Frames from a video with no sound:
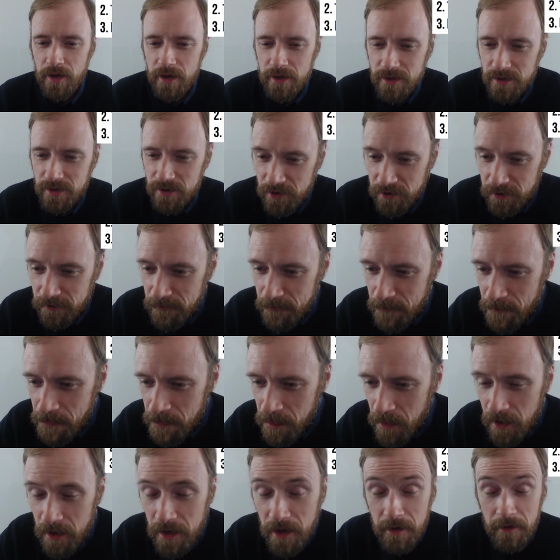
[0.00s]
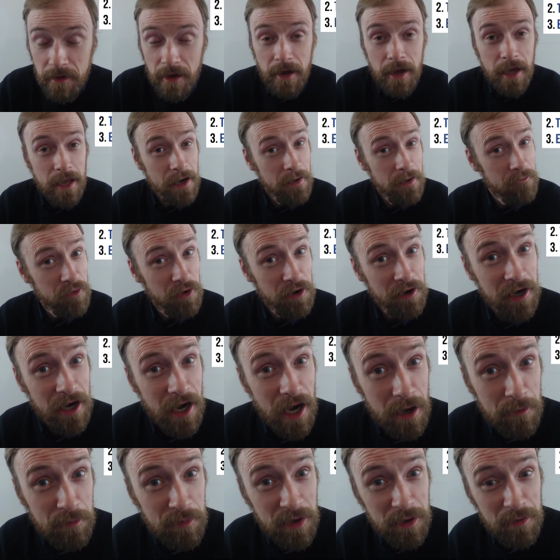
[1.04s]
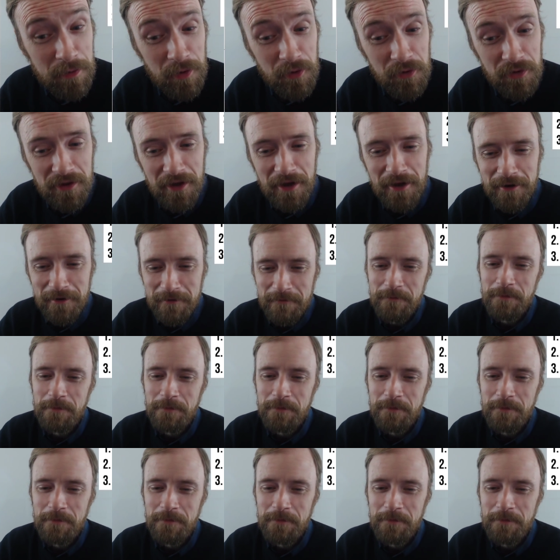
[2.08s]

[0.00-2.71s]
Esther. And I'm very happy about that.